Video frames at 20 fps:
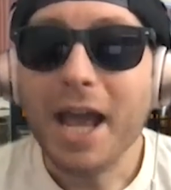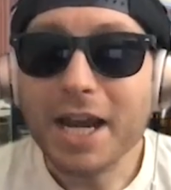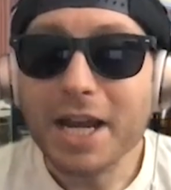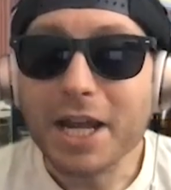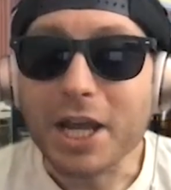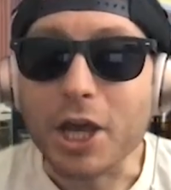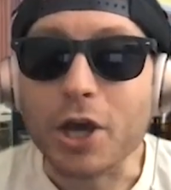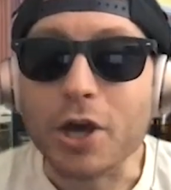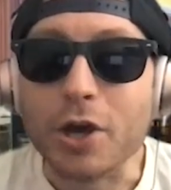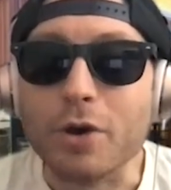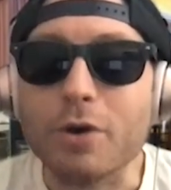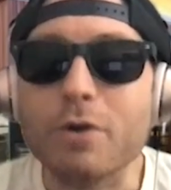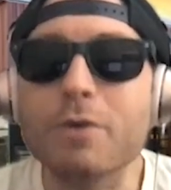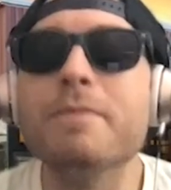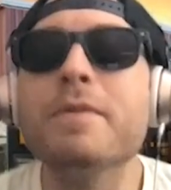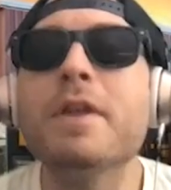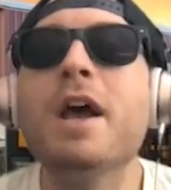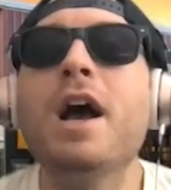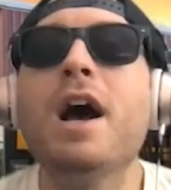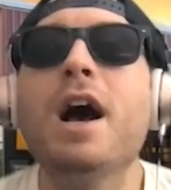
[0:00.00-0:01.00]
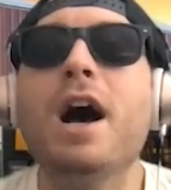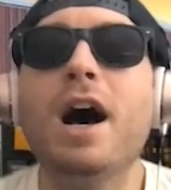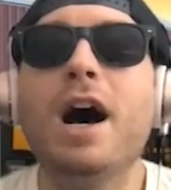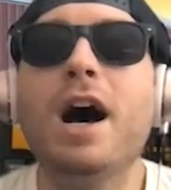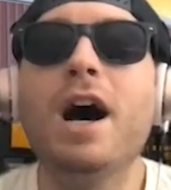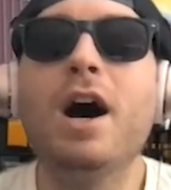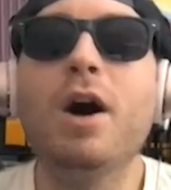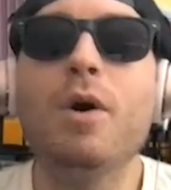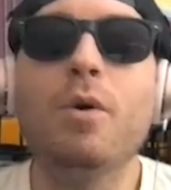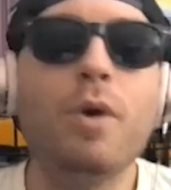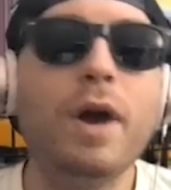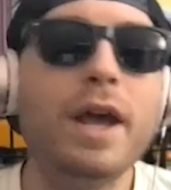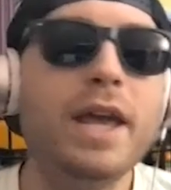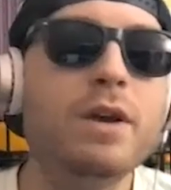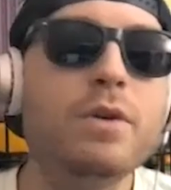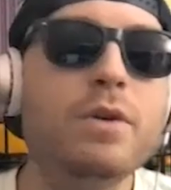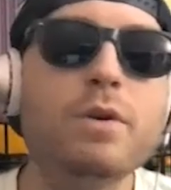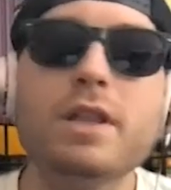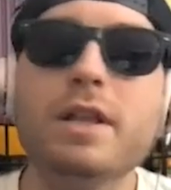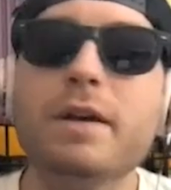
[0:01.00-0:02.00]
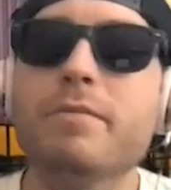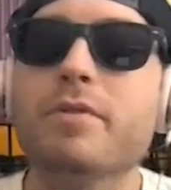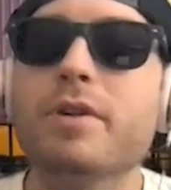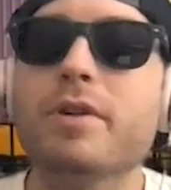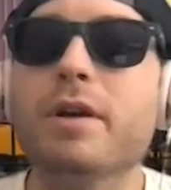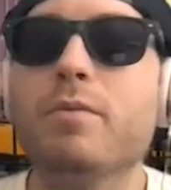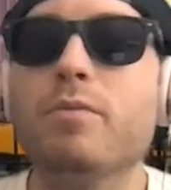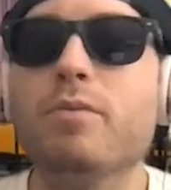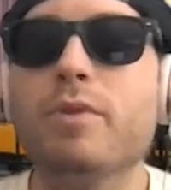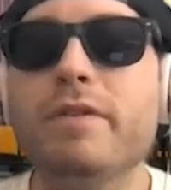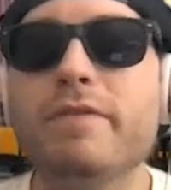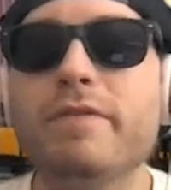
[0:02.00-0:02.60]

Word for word: Anywho, uh, Equilibrium,